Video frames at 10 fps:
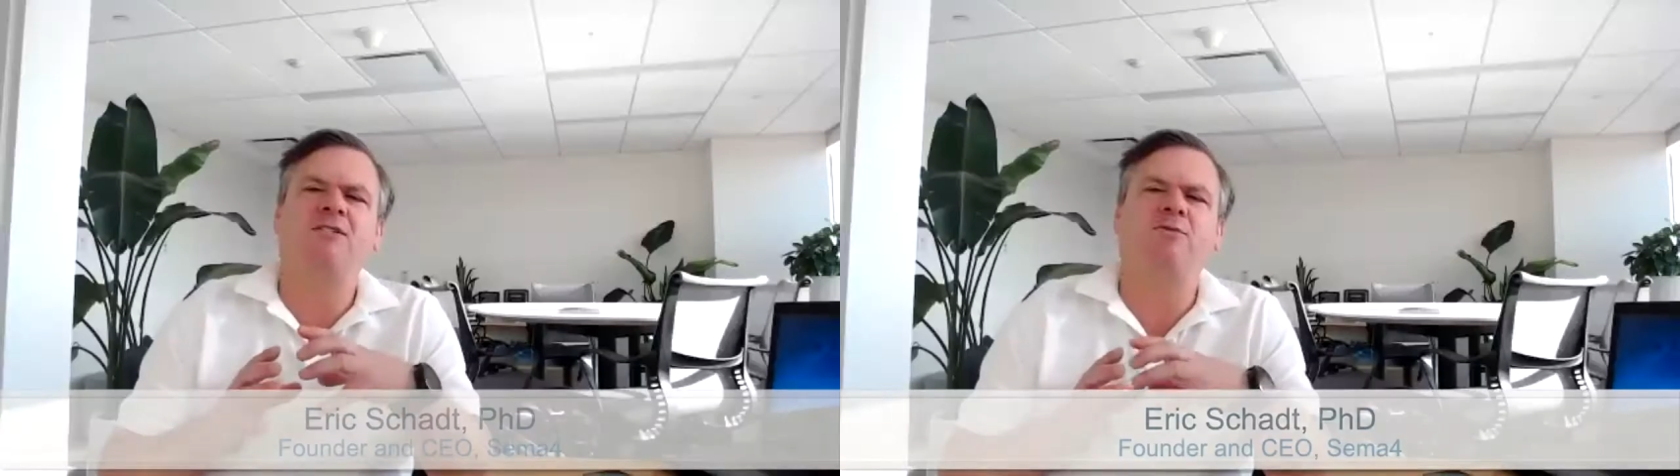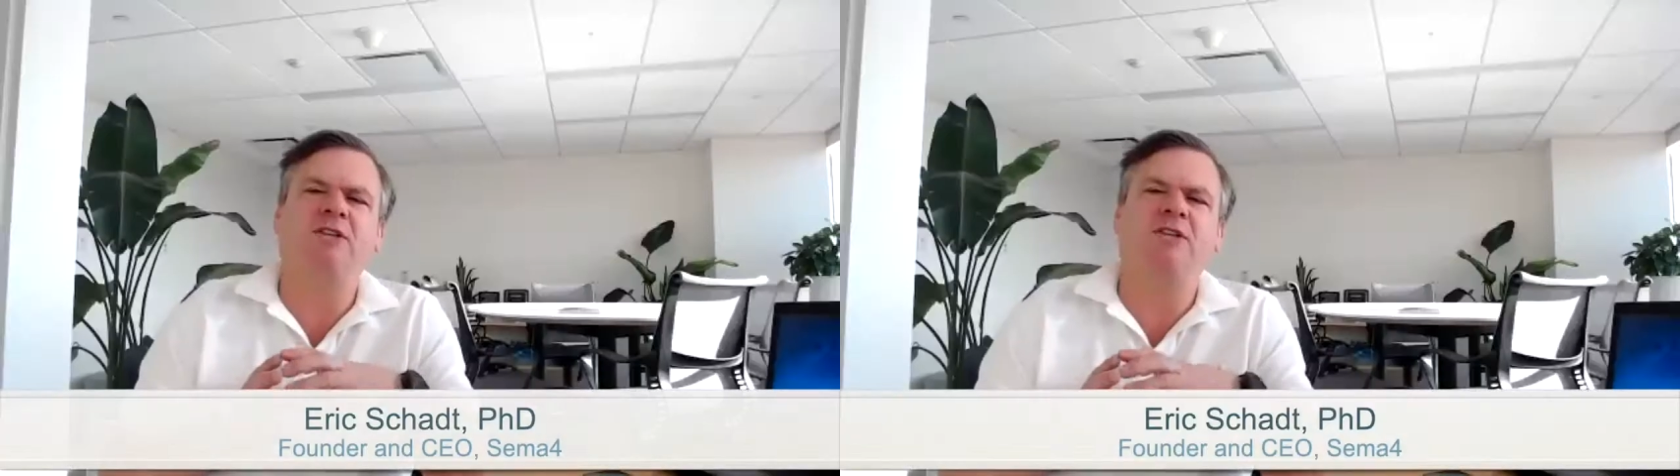
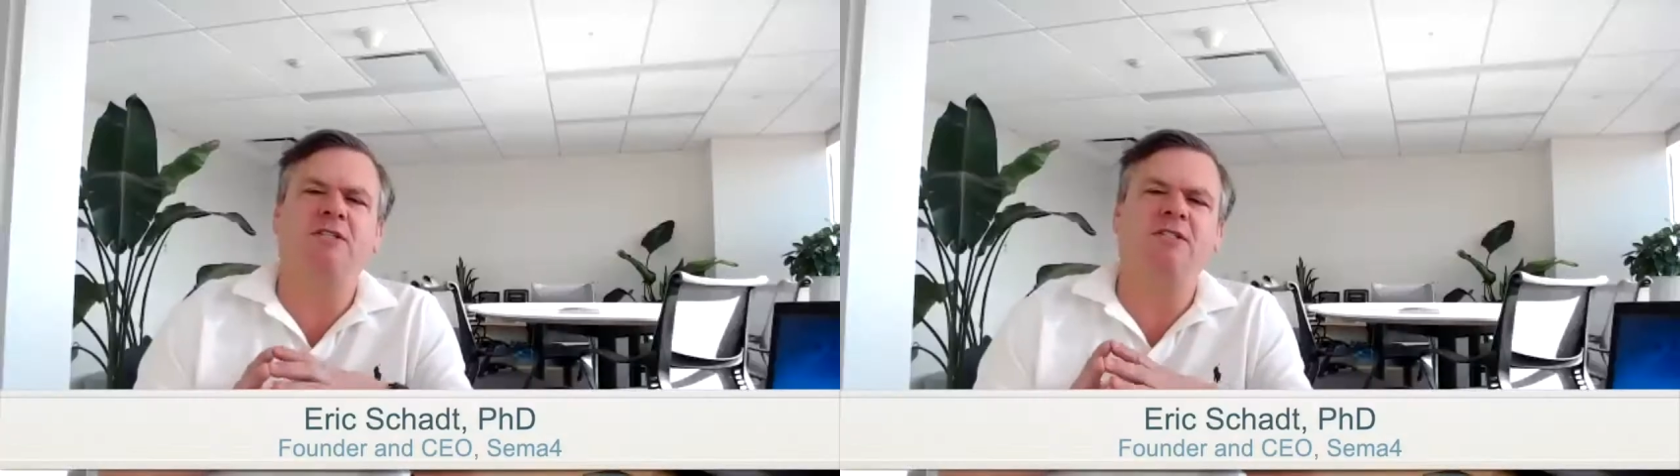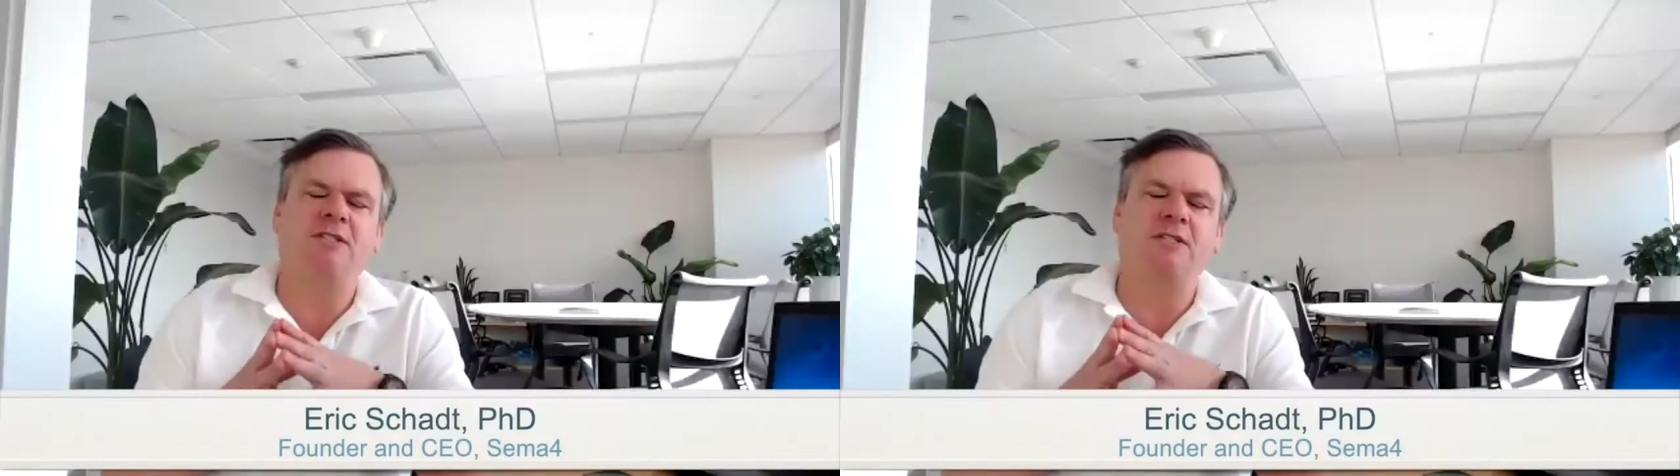with
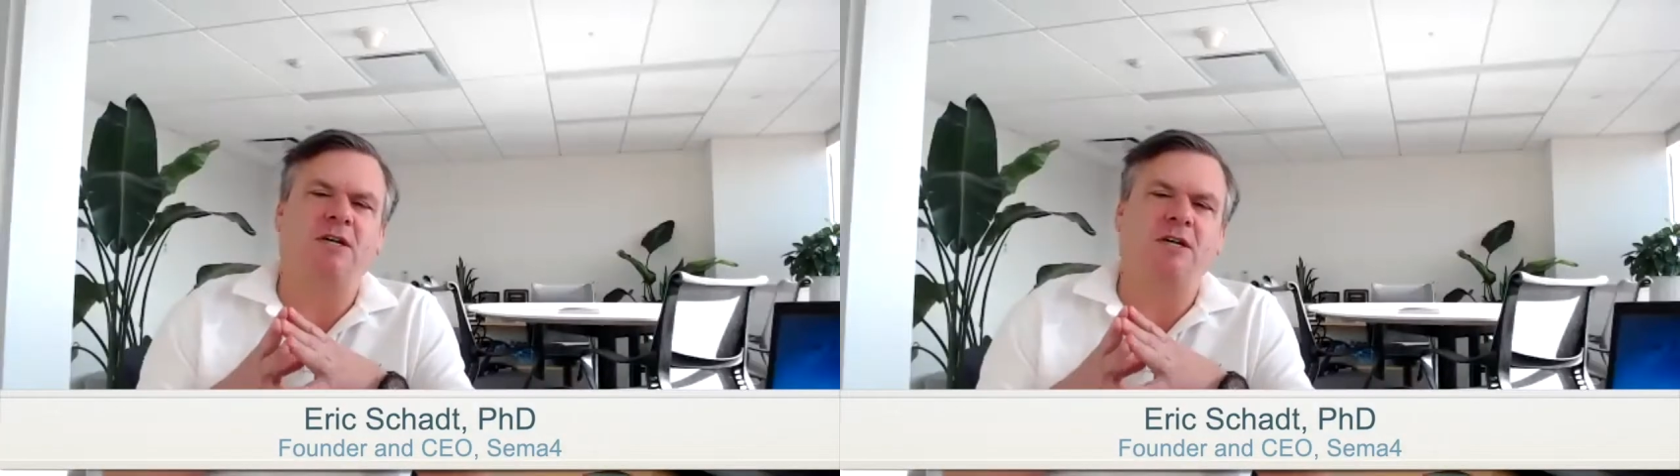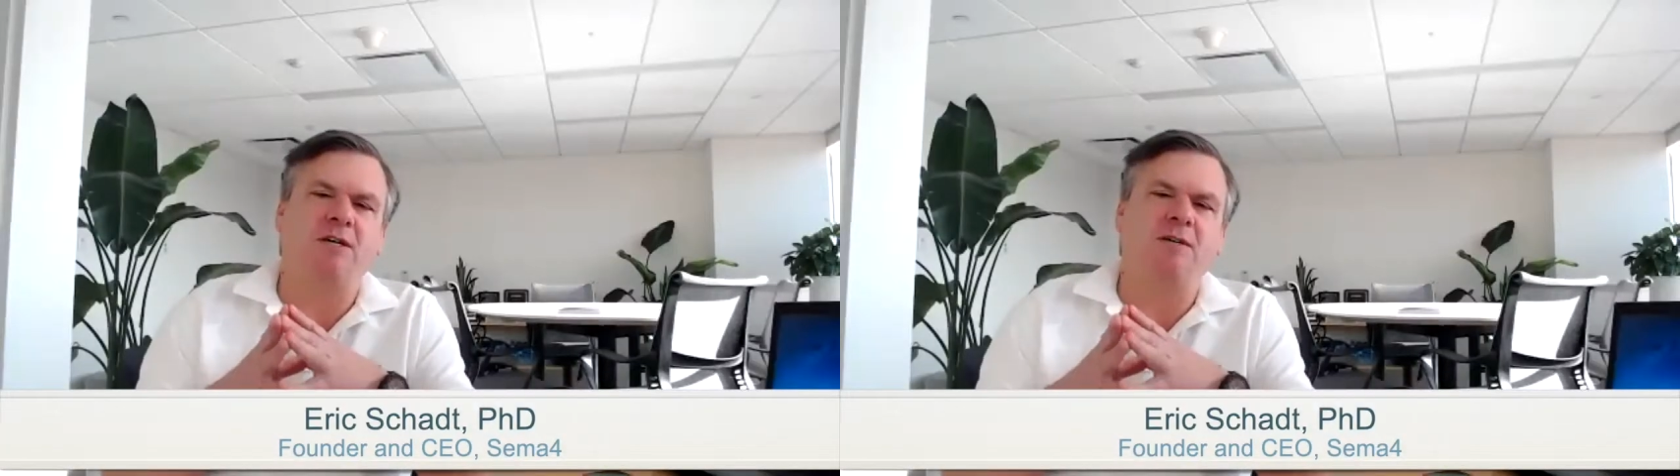its
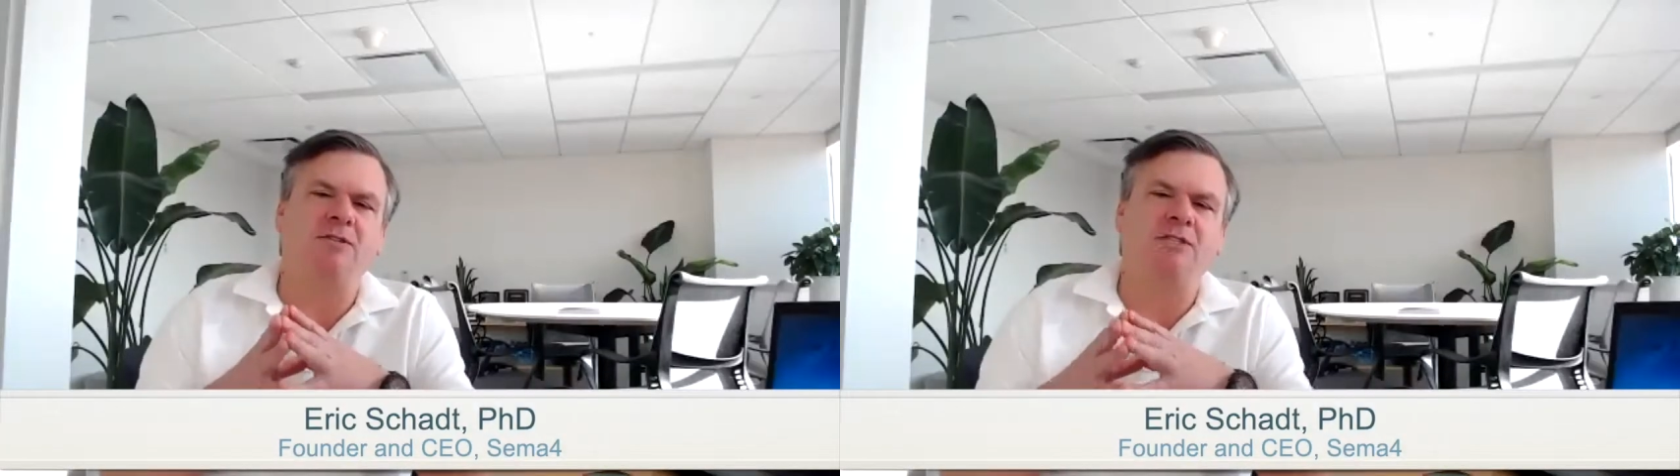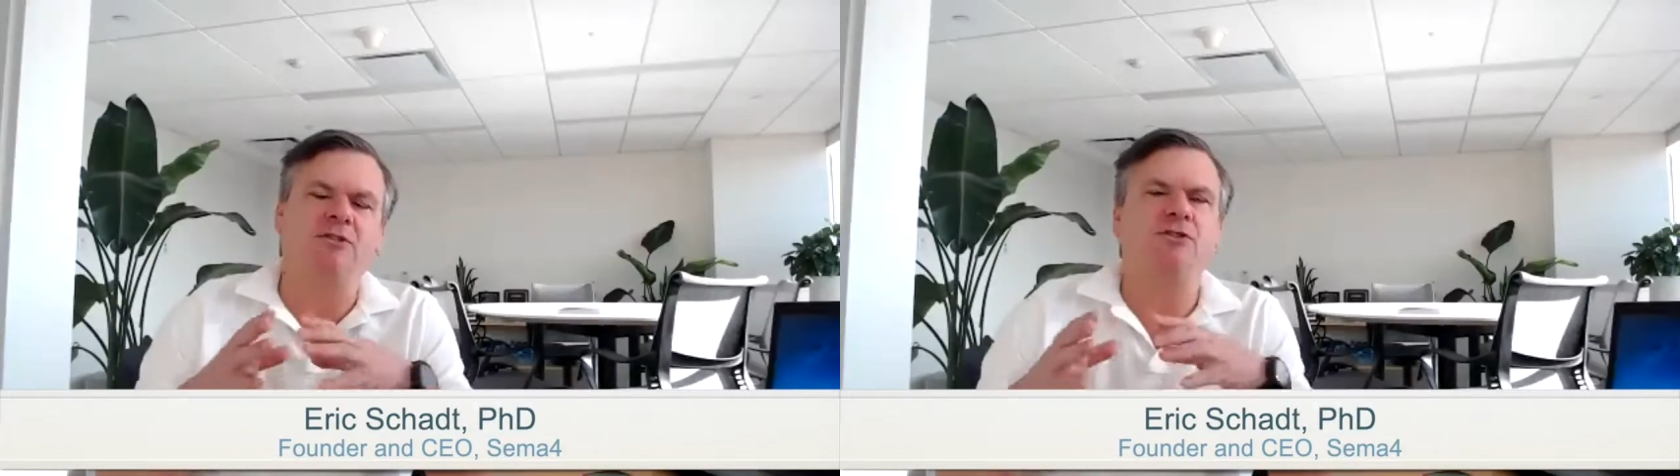
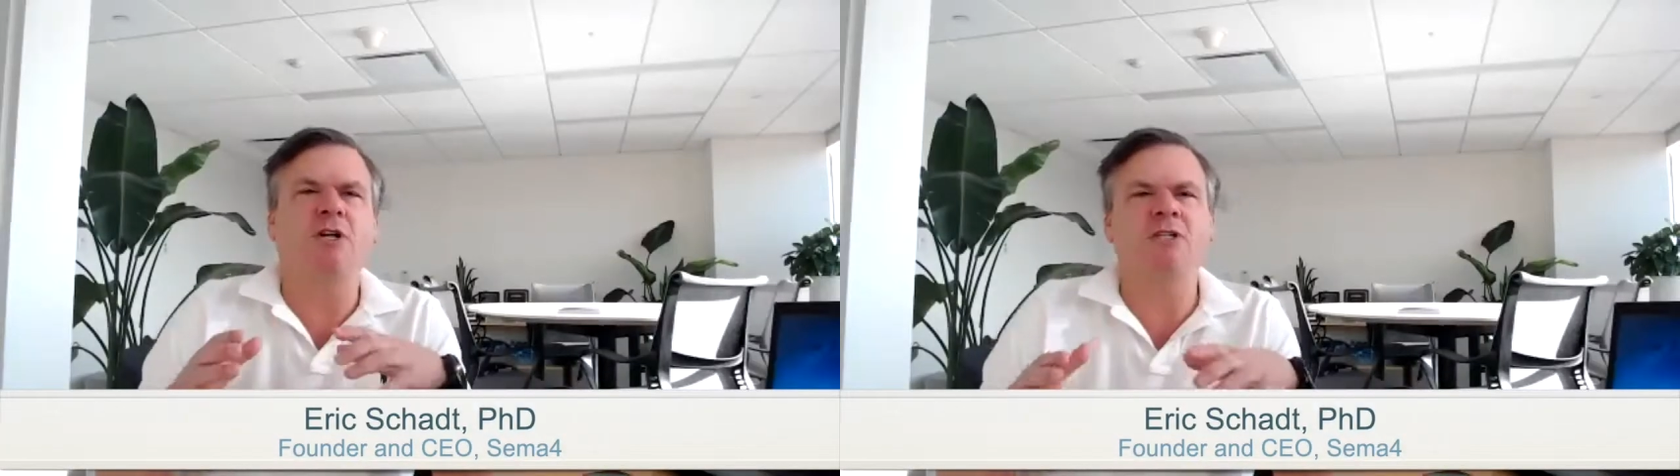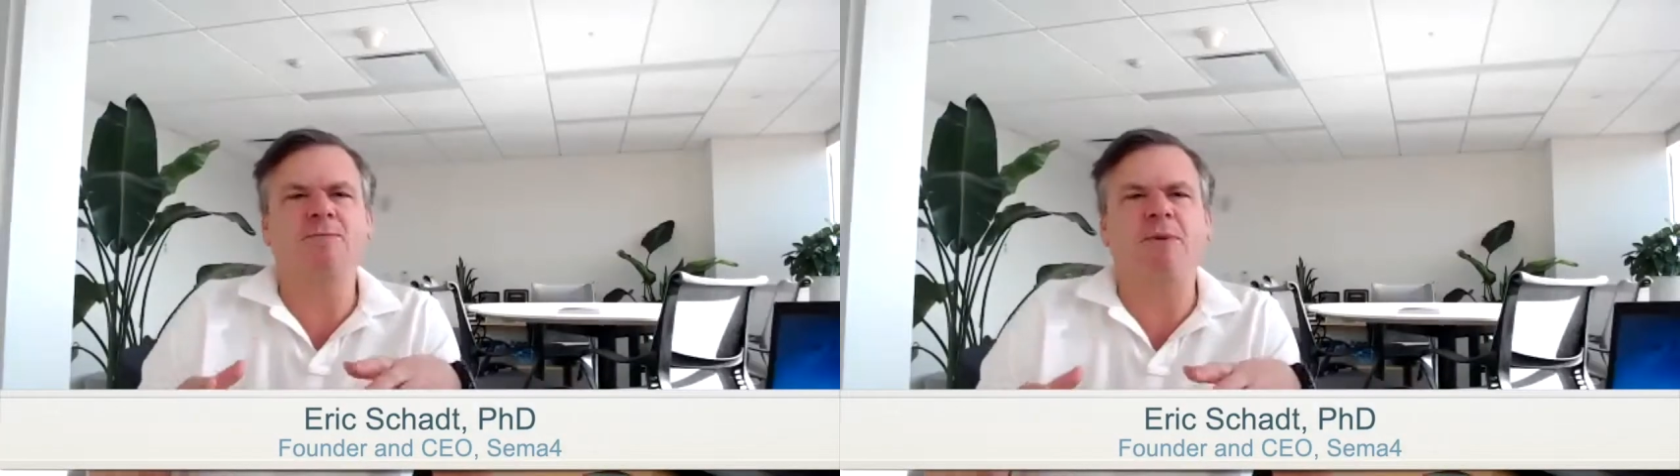Centrellis